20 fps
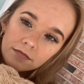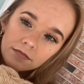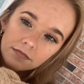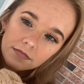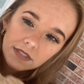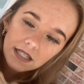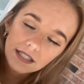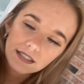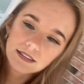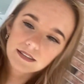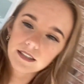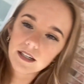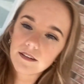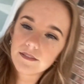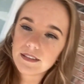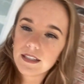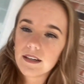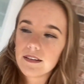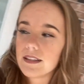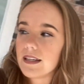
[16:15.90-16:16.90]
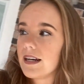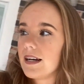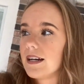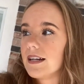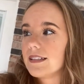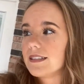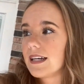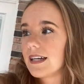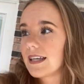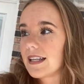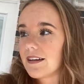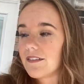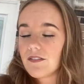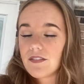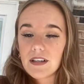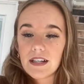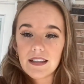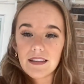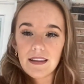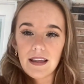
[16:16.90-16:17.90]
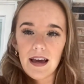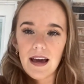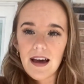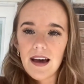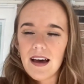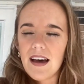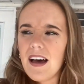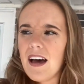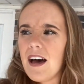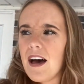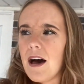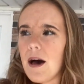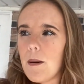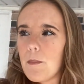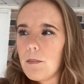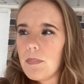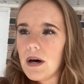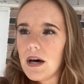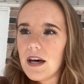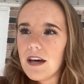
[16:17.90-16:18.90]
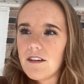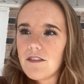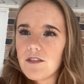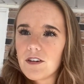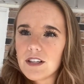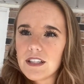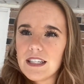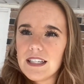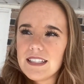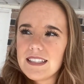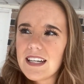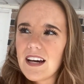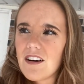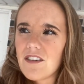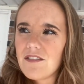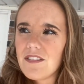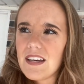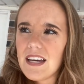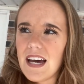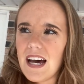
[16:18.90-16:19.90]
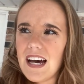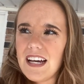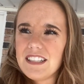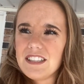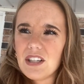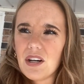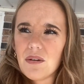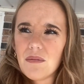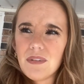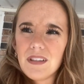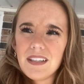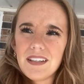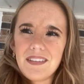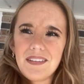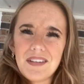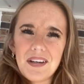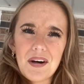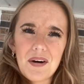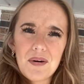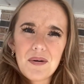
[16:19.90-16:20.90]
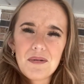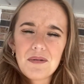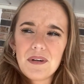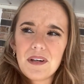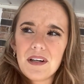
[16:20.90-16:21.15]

that stuff down there and take it in front of that. But for this outfit, I don't really know.